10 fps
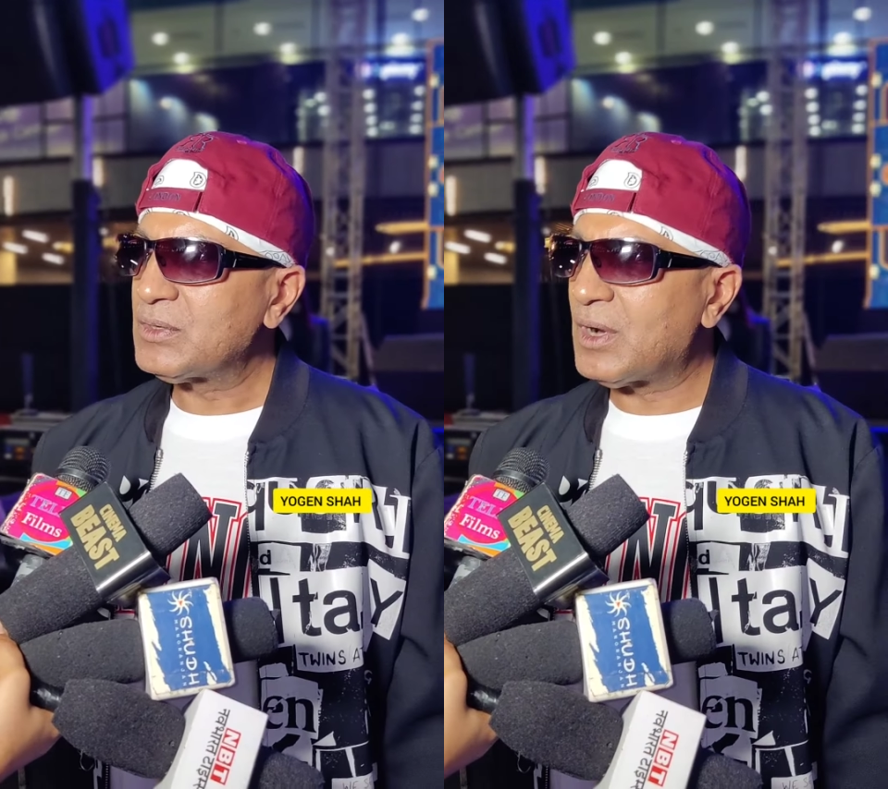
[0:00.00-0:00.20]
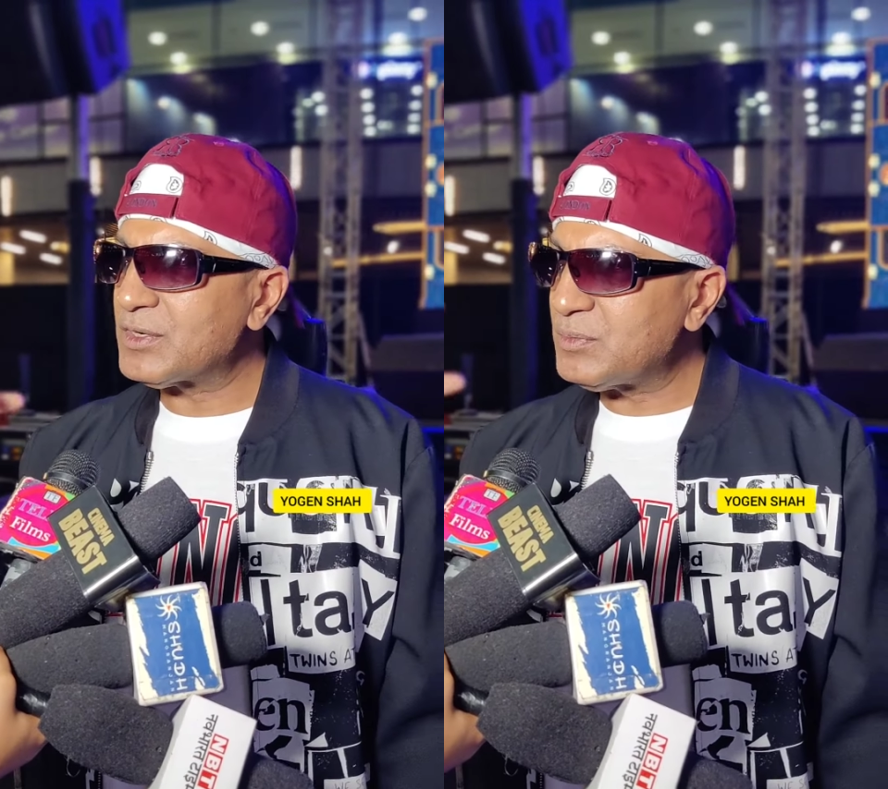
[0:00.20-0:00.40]

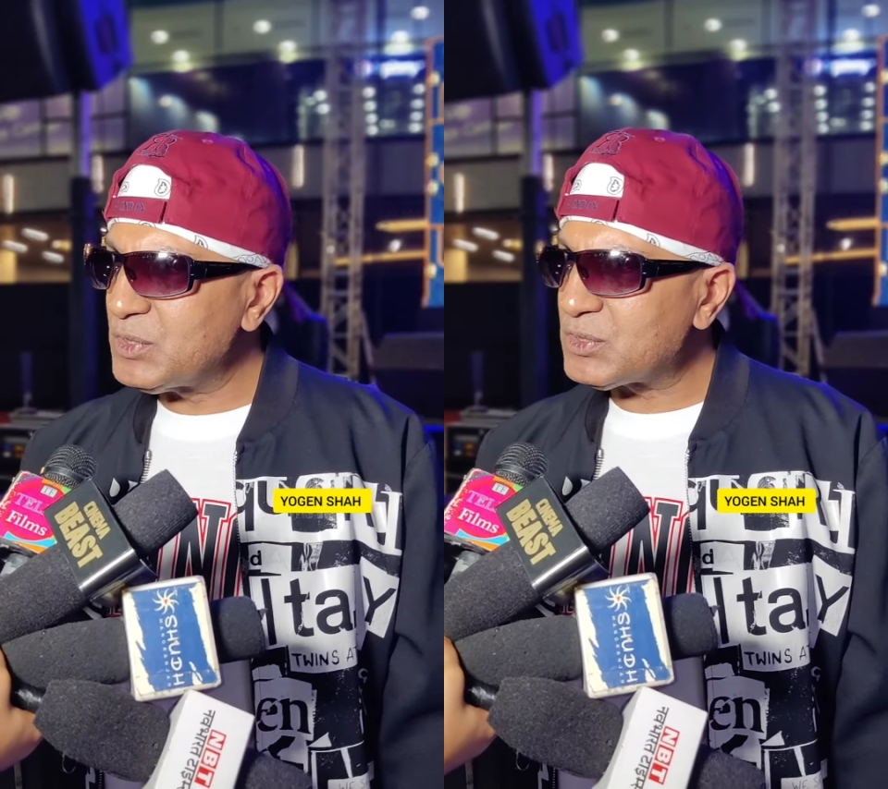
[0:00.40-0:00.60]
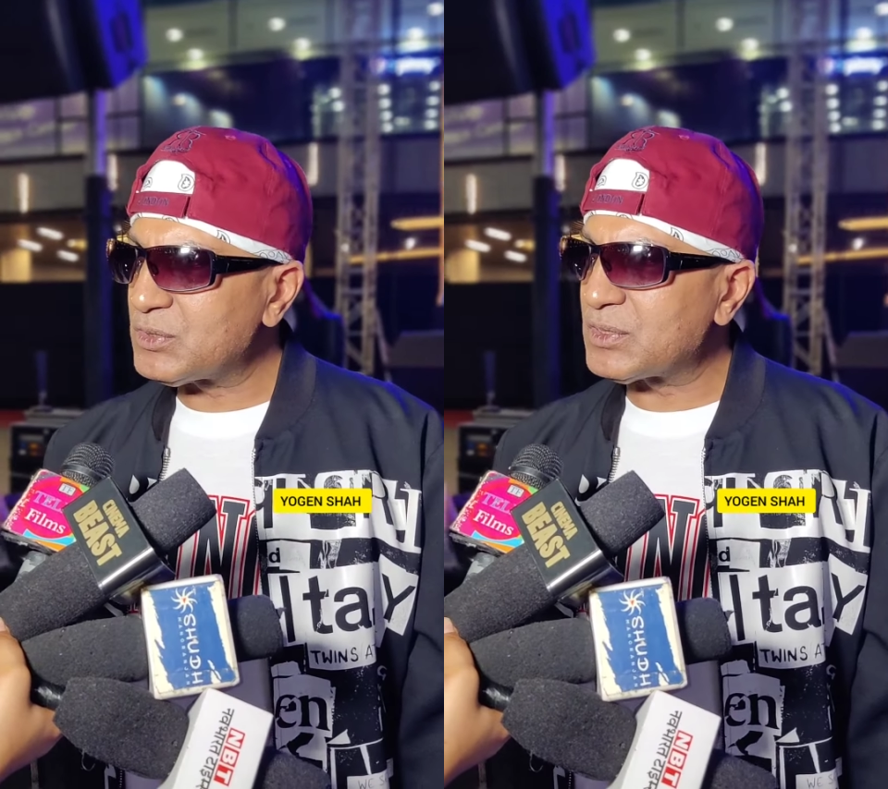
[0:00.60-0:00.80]

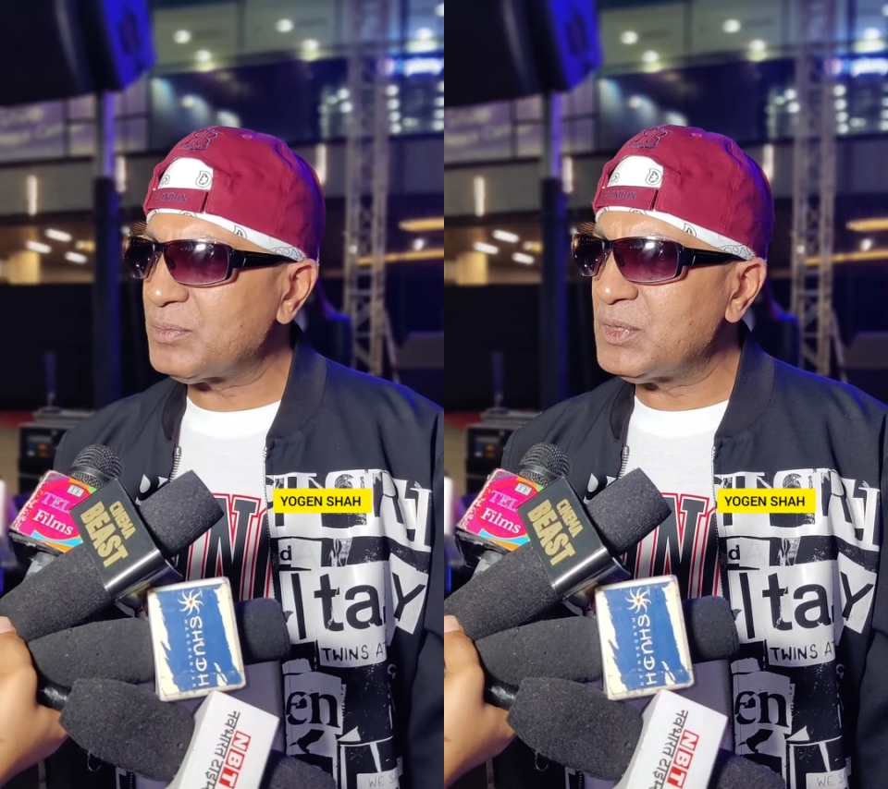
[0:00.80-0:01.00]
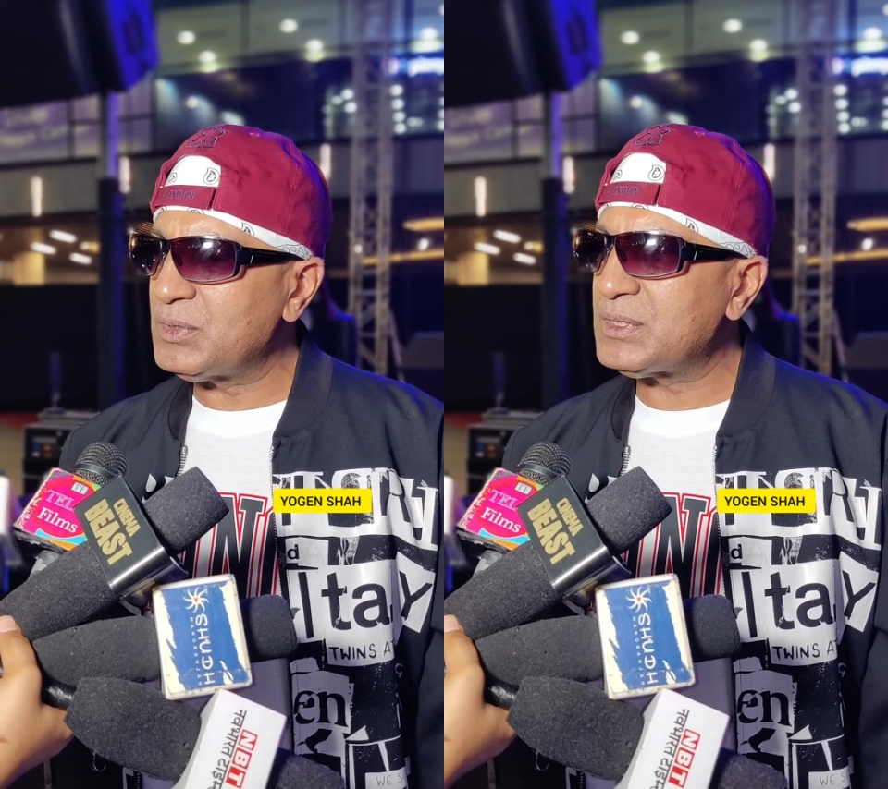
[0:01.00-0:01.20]
contribution to
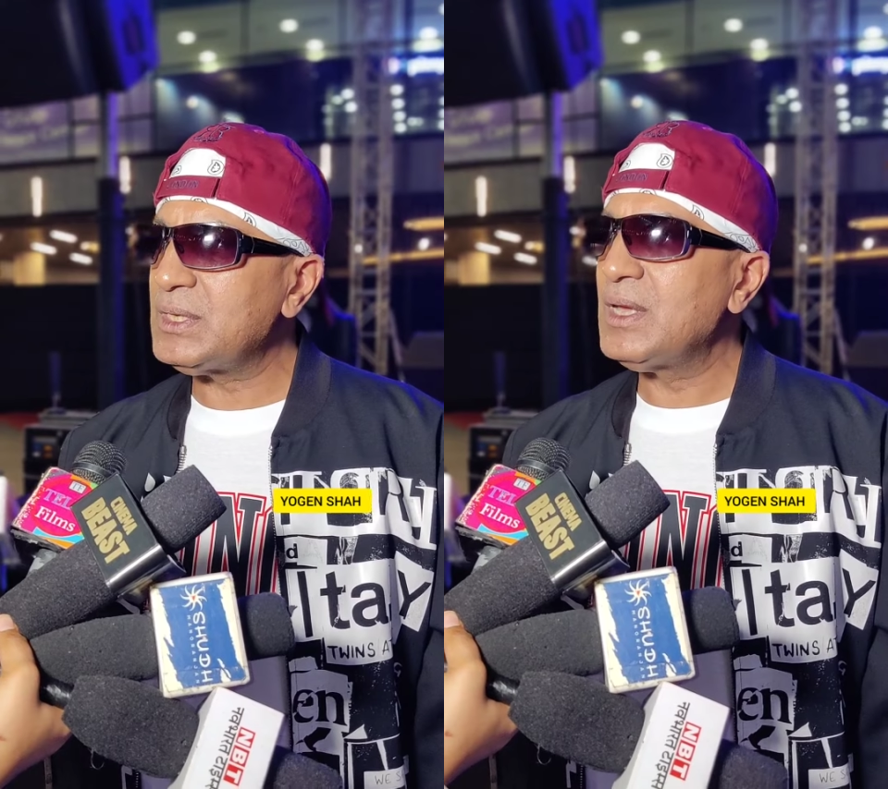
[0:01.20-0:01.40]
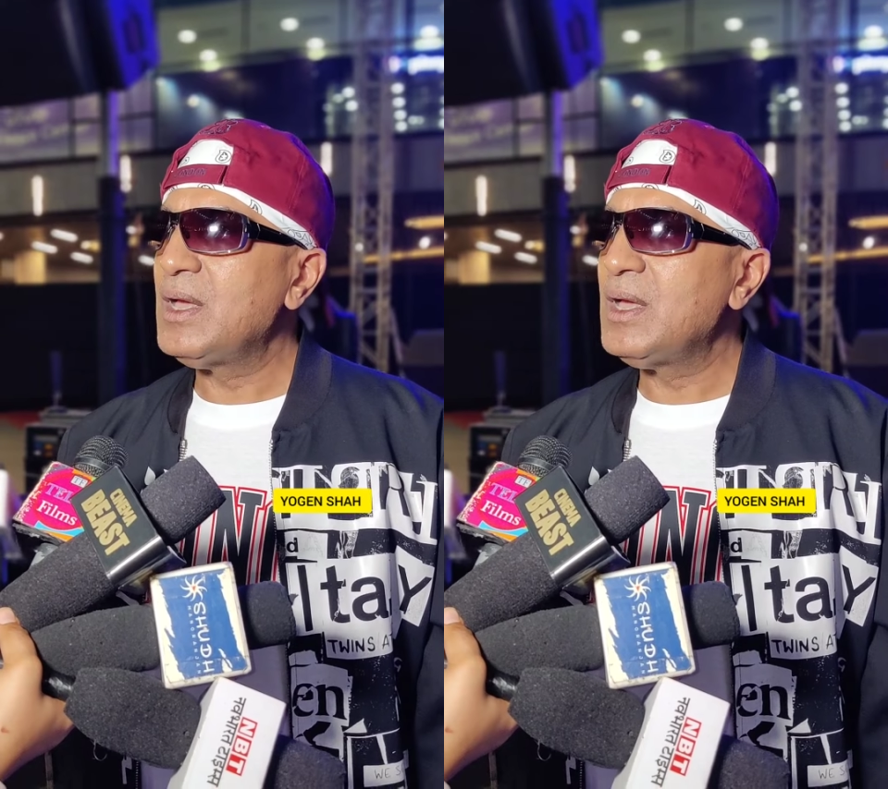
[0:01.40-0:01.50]
community,